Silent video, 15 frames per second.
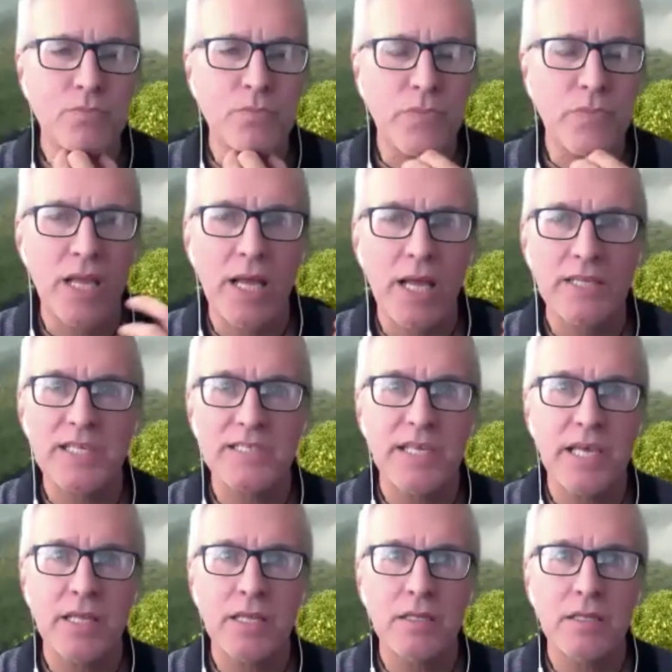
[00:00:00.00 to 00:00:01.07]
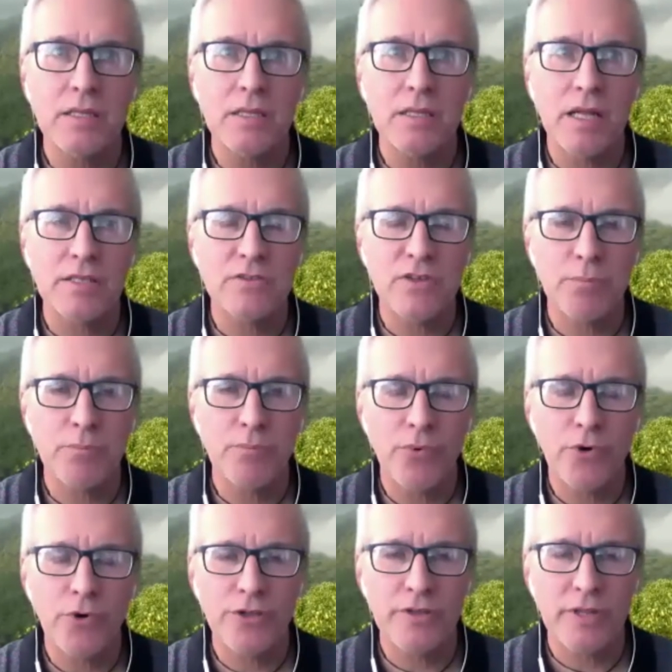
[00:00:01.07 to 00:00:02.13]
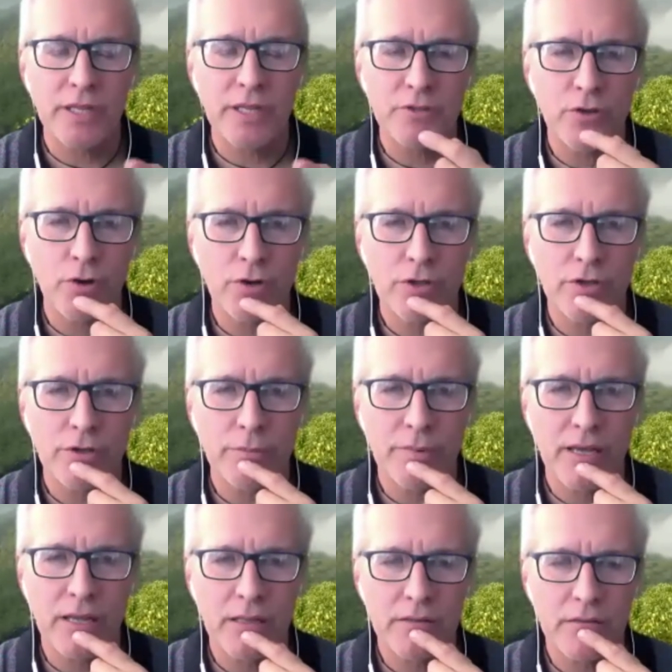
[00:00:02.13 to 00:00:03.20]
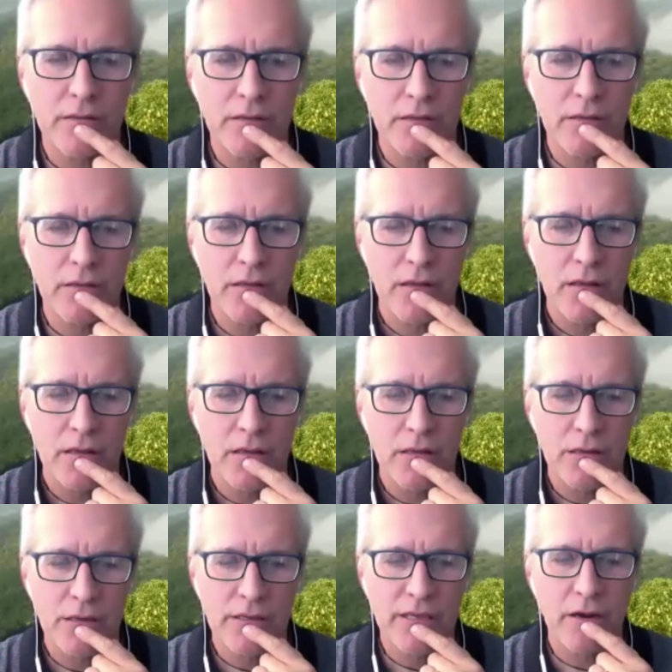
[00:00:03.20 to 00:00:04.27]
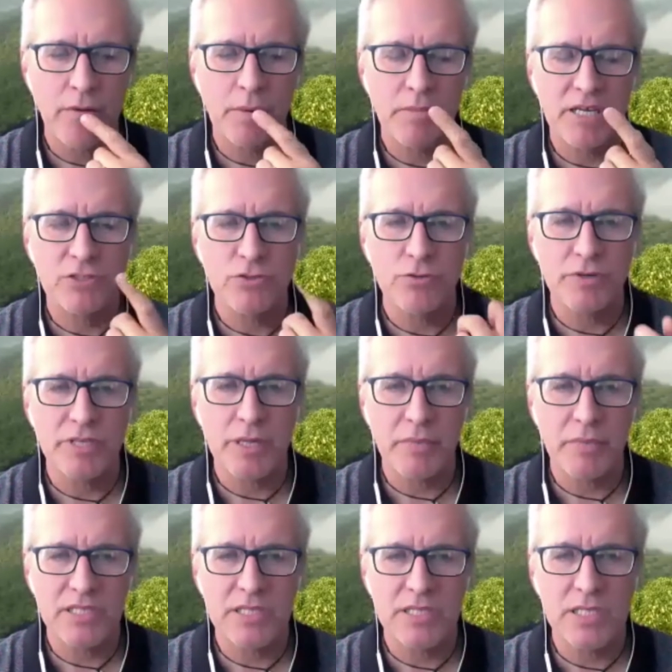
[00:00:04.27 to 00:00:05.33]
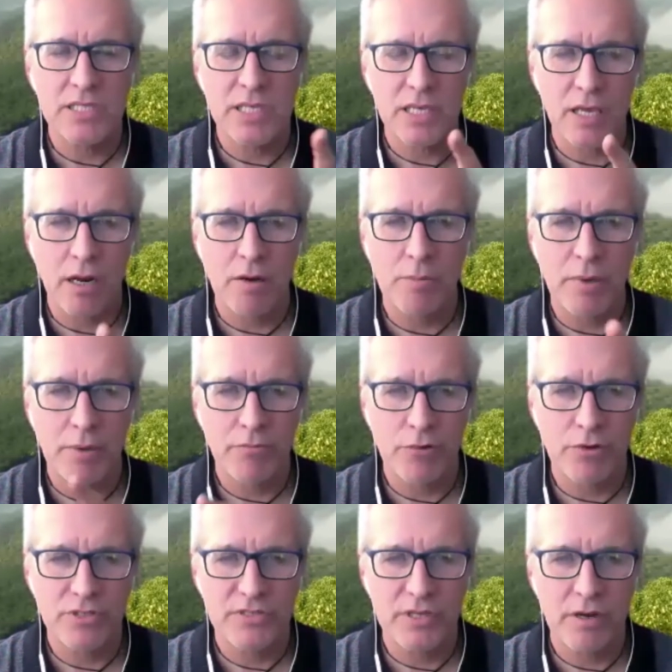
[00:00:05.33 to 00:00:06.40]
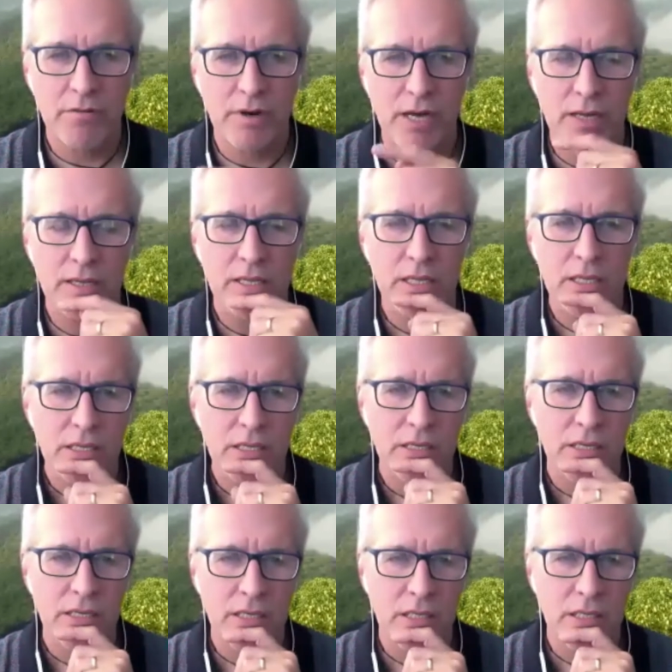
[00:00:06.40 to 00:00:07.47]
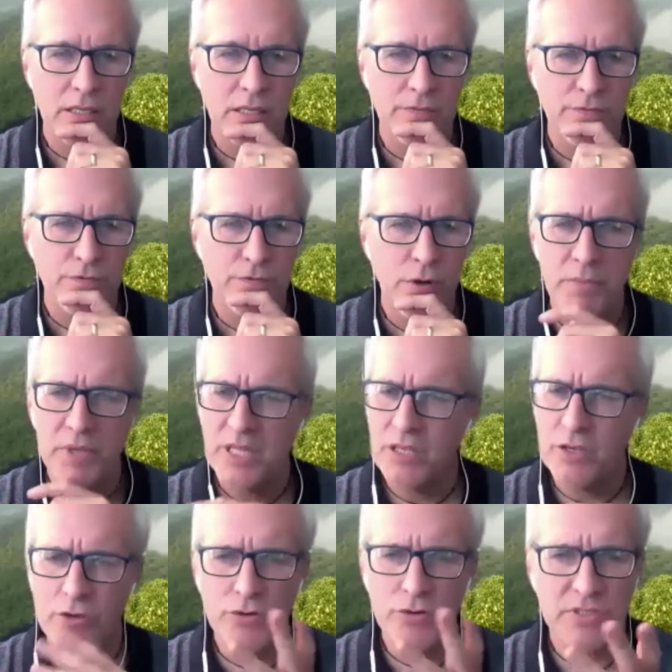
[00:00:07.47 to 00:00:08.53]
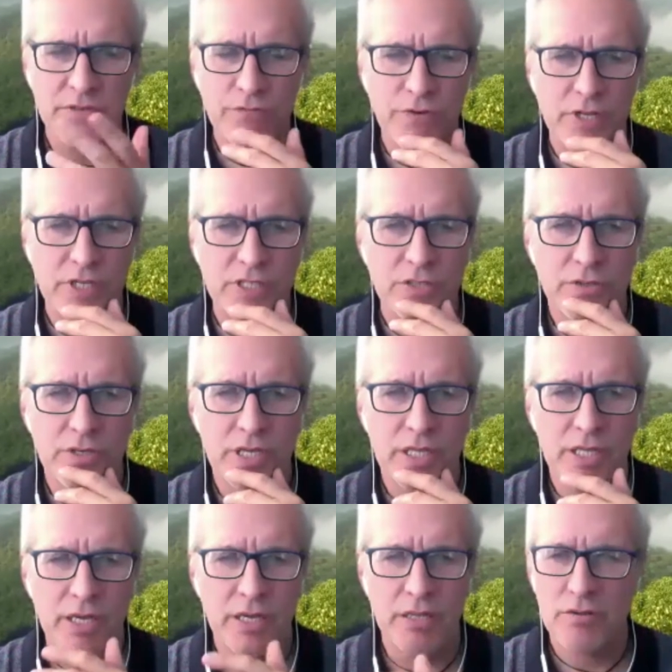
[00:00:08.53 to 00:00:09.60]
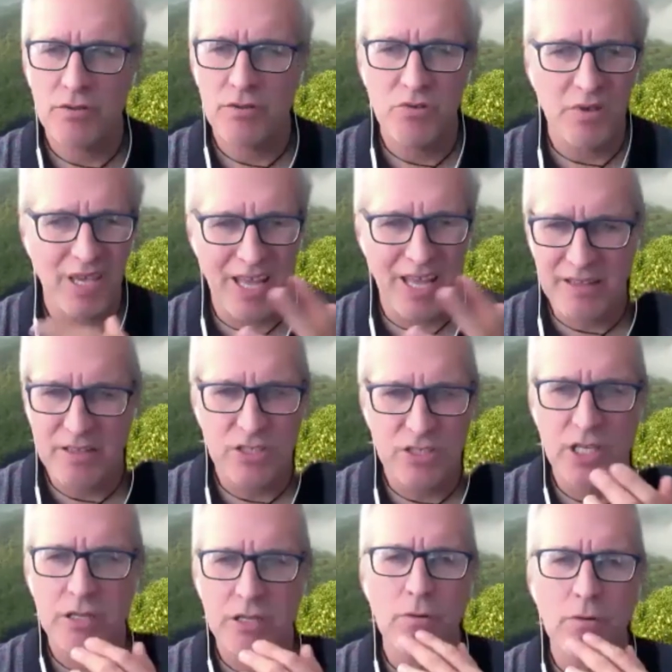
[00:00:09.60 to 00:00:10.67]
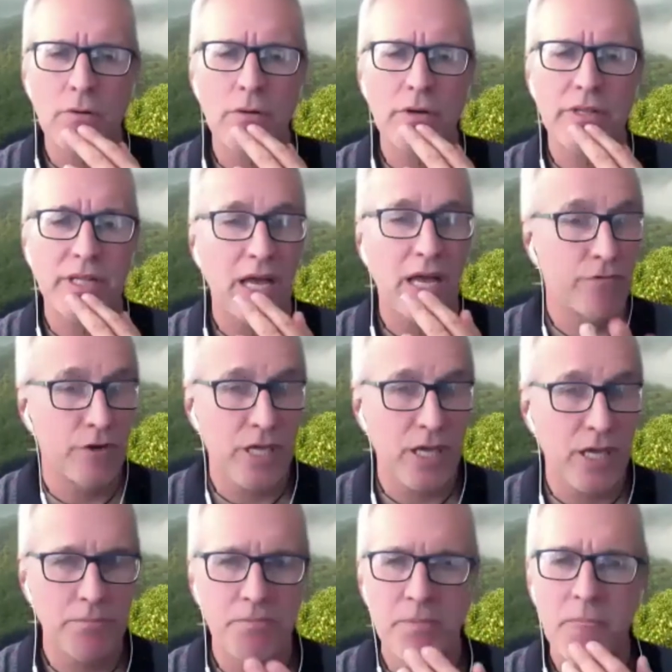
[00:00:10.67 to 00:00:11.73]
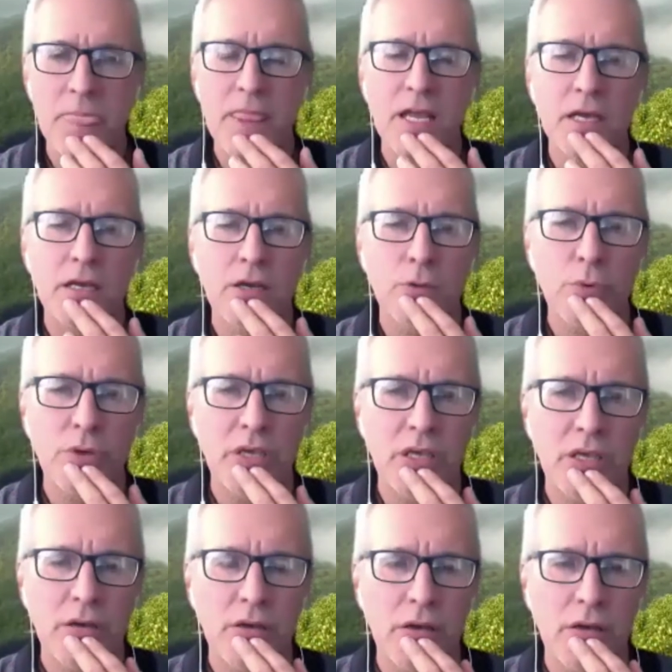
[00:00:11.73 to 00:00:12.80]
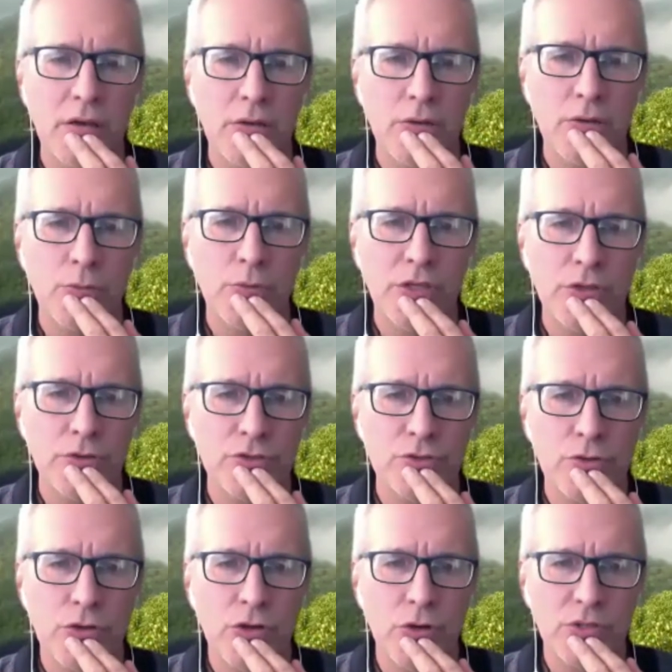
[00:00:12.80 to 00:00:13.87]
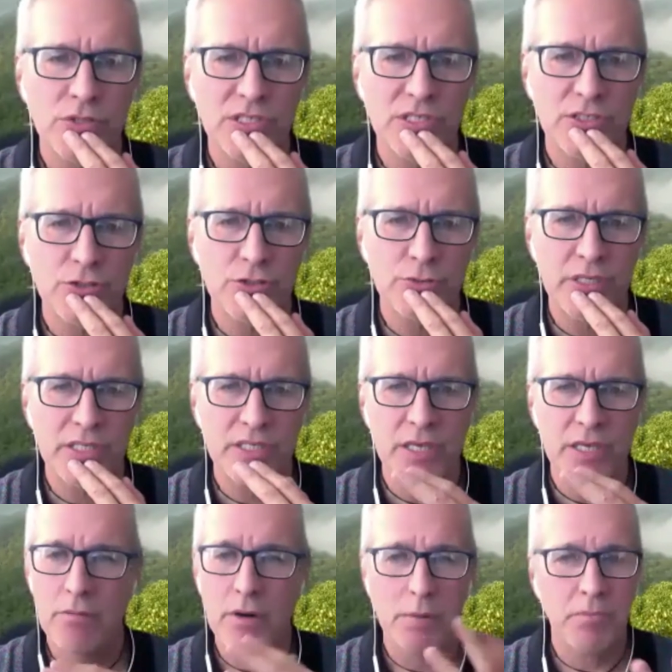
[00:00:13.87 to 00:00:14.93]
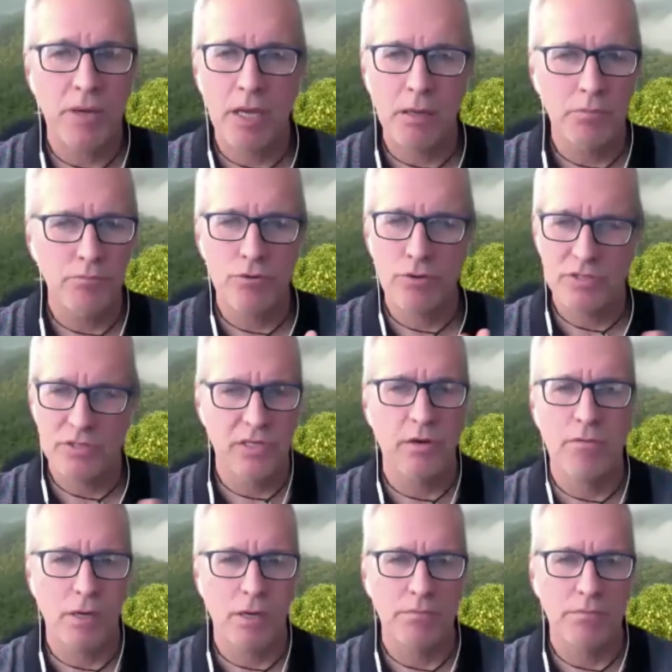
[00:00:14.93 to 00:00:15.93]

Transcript: As I said, at some point, I talk about Carapace surinamensis, Carapace procera. And for many years in French Guiana, in Guyana in general, in Africa, we used to call these trees Carapace procera,